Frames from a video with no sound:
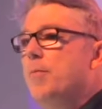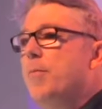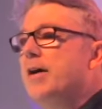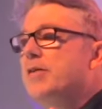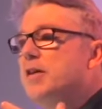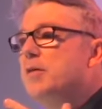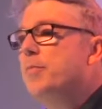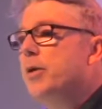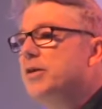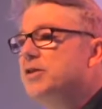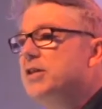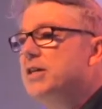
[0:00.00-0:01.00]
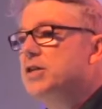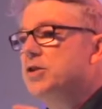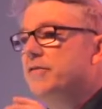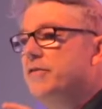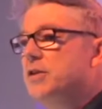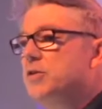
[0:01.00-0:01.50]
by the
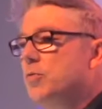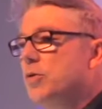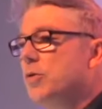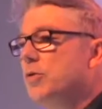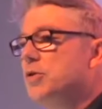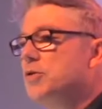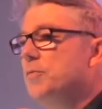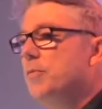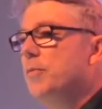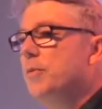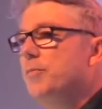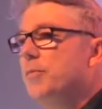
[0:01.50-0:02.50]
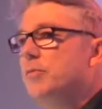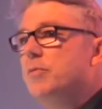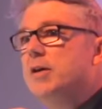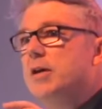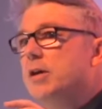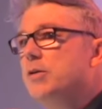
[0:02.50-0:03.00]
impartation of his words,
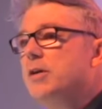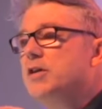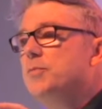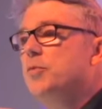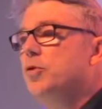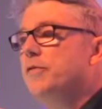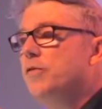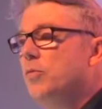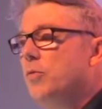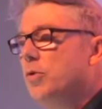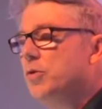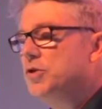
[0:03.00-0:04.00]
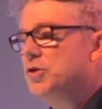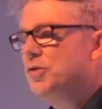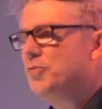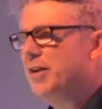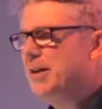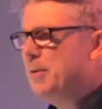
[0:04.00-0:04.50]
we hear his beautiful words to
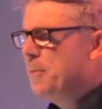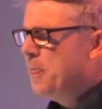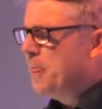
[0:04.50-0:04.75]
you, really,